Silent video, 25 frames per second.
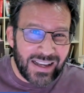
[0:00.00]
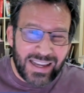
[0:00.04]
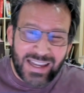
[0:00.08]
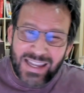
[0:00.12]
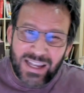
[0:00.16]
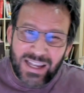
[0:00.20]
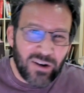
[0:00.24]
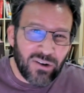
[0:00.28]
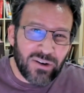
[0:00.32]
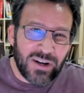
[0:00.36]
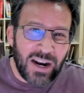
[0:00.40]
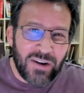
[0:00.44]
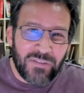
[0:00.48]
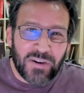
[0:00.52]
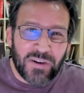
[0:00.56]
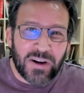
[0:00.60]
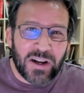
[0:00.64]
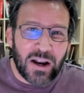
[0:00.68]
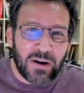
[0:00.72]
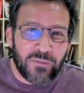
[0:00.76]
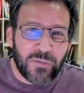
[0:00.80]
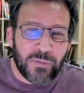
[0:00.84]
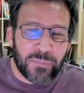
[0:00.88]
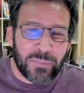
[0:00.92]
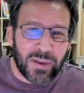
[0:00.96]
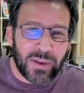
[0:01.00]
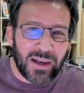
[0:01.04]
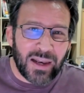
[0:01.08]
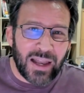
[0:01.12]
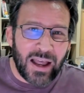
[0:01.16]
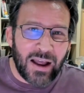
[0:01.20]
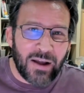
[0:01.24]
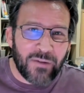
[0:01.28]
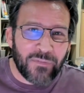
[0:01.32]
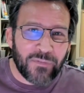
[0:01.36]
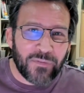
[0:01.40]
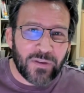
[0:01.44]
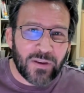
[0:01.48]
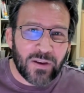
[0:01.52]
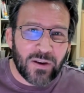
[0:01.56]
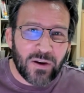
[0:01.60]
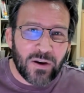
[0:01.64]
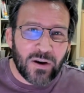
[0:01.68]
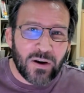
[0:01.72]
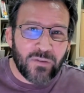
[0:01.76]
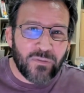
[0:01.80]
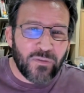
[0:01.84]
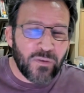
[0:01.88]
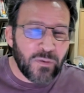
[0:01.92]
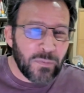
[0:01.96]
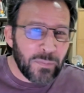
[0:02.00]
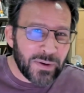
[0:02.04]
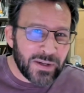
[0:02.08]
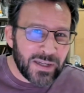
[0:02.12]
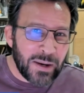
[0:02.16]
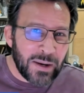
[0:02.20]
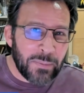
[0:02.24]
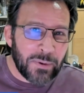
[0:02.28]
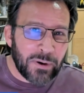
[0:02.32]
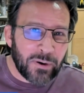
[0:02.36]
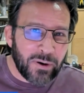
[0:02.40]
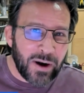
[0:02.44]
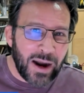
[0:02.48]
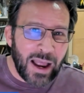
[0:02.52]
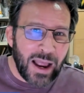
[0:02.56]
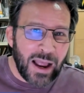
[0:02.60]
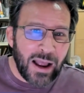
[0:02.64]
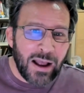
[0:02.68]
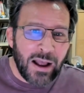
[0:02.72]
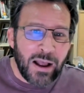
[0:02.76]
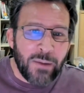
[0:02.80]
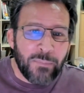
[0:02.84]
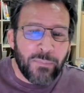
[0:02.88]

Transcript: It'll never come from the left, from a Democrat,